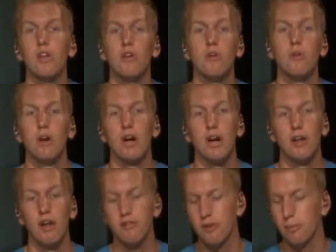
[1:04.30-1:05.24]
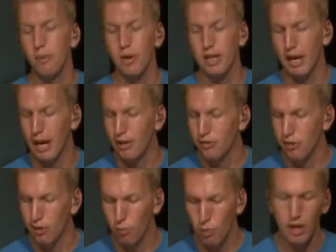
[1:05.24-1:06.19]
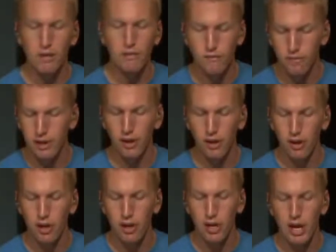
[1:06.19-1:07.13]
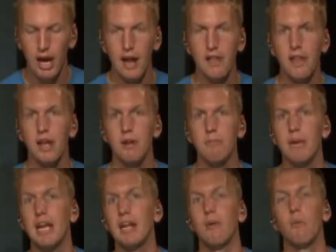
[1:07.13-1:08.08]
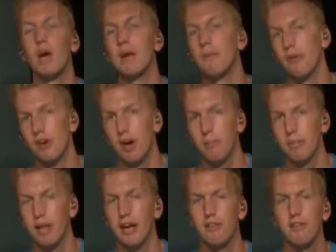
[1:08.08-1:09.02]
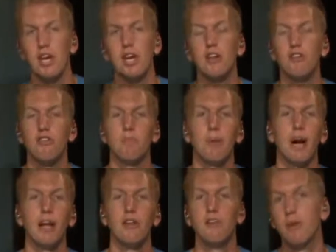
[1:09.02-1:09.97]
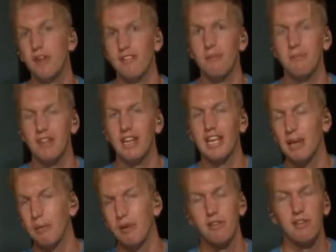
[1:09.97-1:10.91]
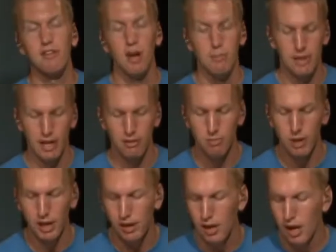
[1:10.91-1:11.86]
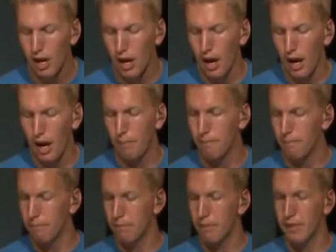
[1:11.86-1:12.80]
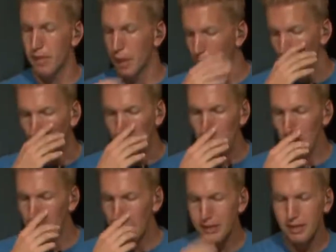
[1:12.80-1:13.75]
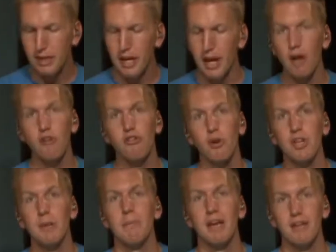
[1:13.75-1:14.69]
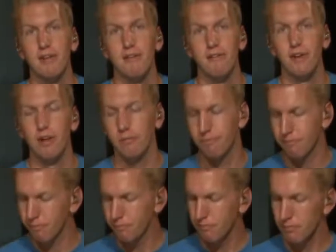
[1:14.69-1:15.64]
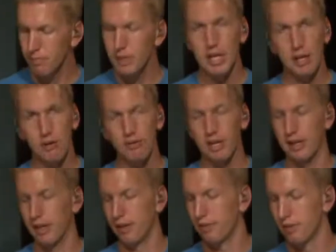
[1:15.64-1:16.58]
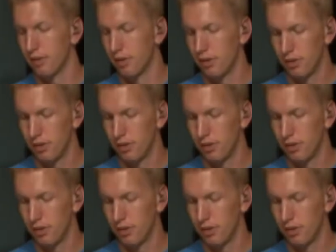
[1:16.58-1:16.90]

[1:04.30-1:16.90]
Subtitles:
you a simple way that I took one fill and then made it way more complex just by doing something that he recently taught me last week. So basically, I'll show you the basic fill. It goes like this.